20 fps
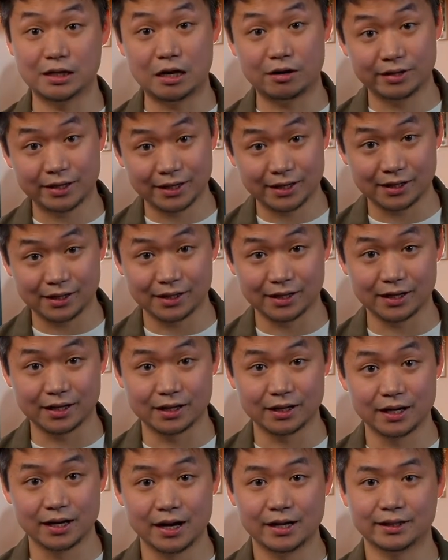Loud and clear
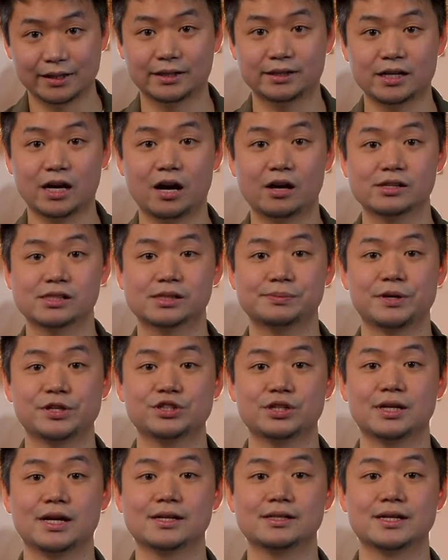that tongue
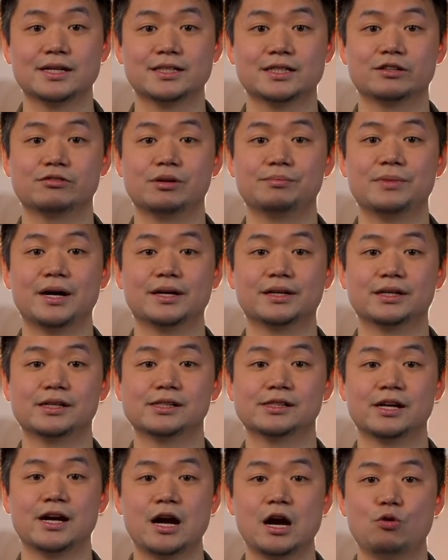specialization reminders
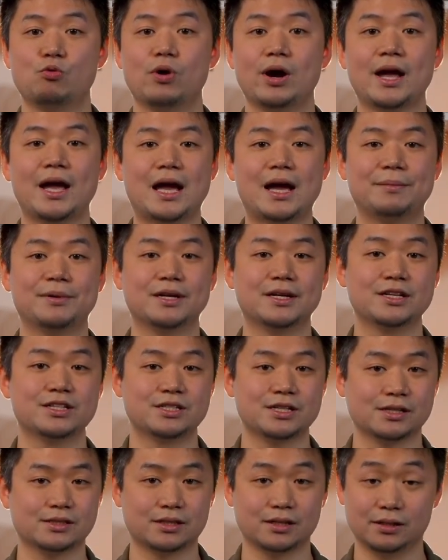were happening
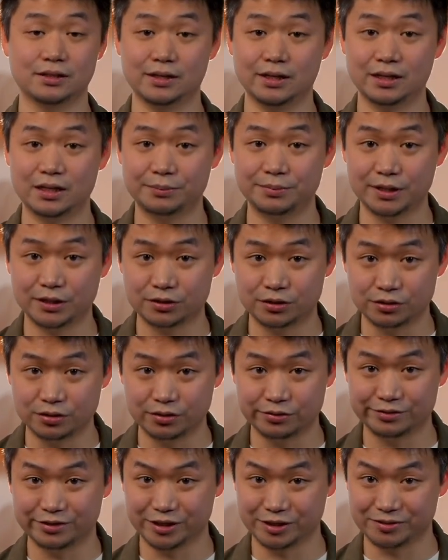just a little bit too
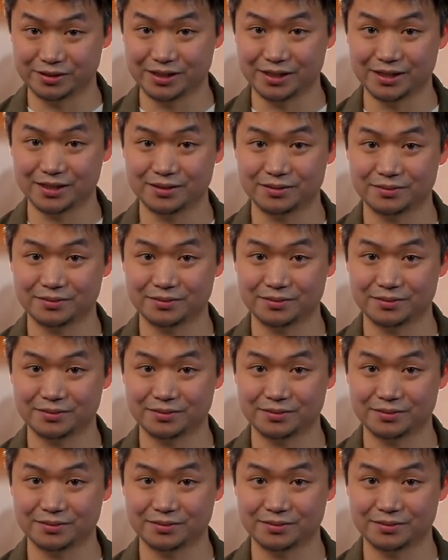frequently.